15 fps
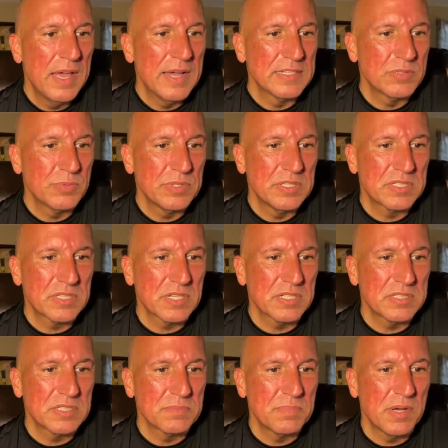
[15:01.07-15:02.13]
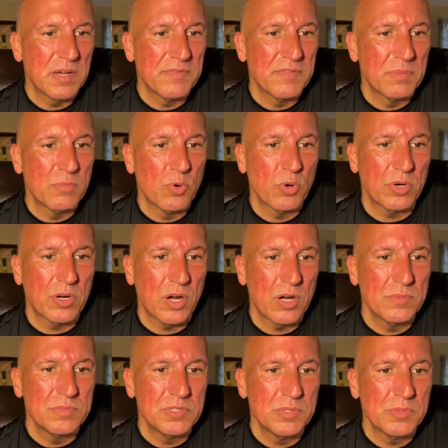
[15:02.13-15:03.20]
As we discussed above, the more
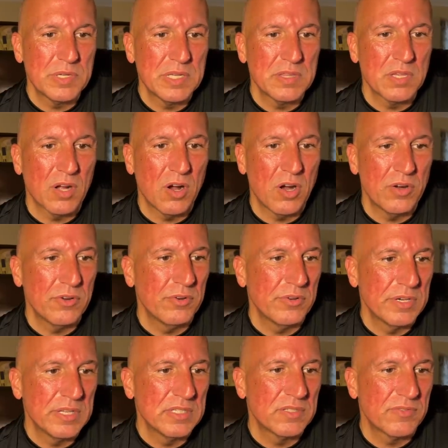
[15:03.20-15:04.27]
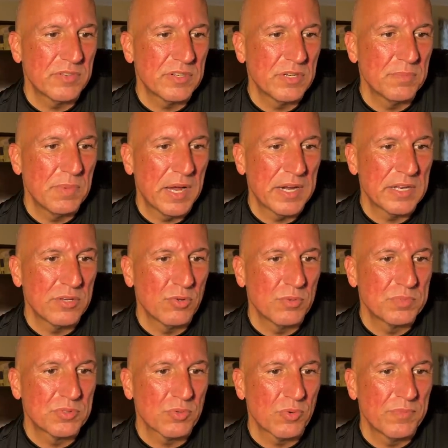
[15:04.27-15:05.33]
carbs you eat, the harder it is for your body to
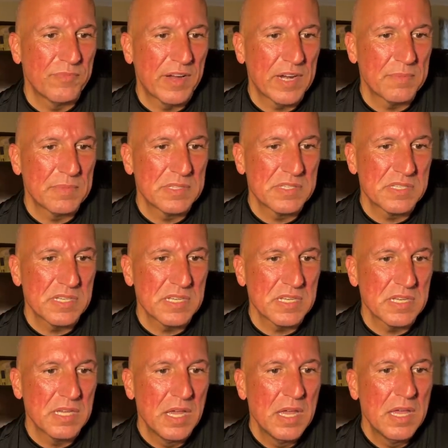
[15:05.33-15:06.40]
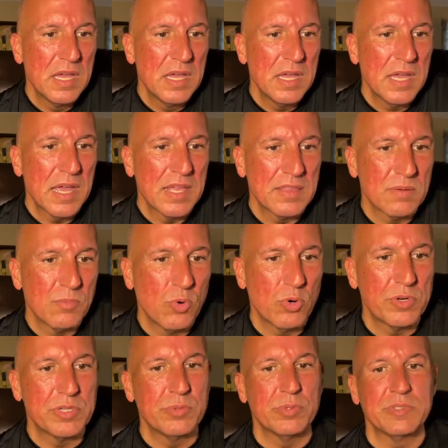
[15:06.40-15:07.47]
absorb vitamin C, and the
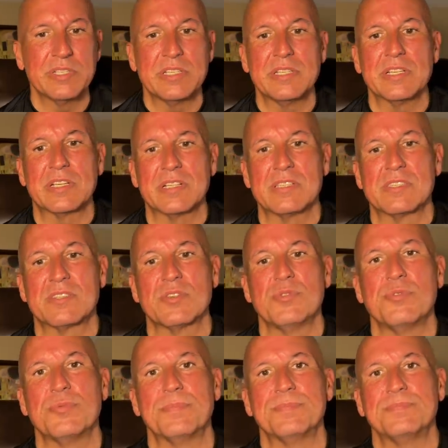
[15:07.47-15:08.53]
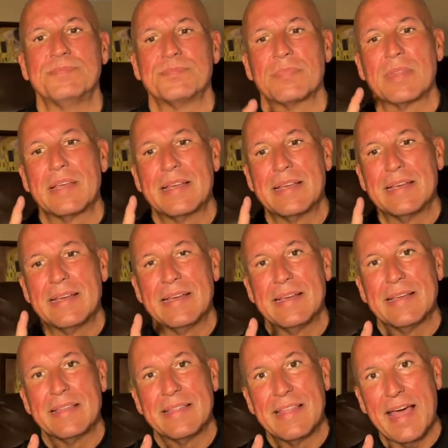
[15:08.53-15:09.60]
more you will need to consume.
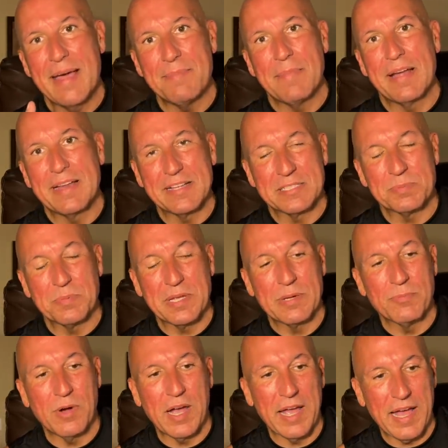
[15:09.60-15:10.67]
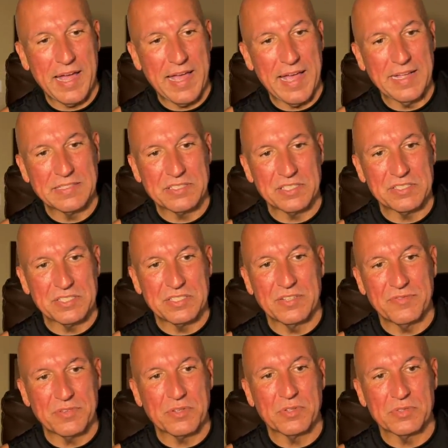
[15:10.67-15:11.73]
That might explain why I had such a
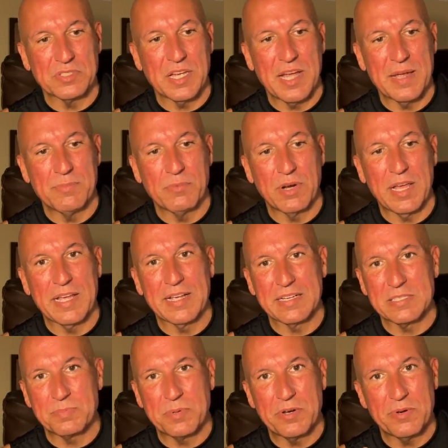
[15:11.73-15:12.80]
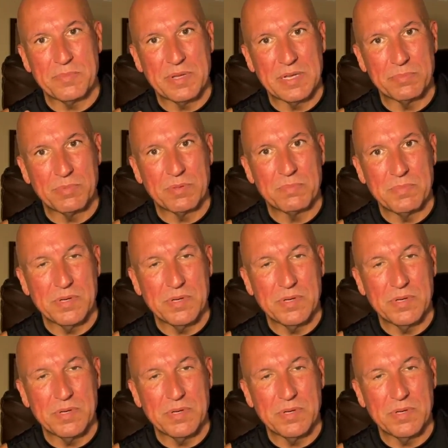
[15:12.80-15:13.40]
difficult time when I experimented with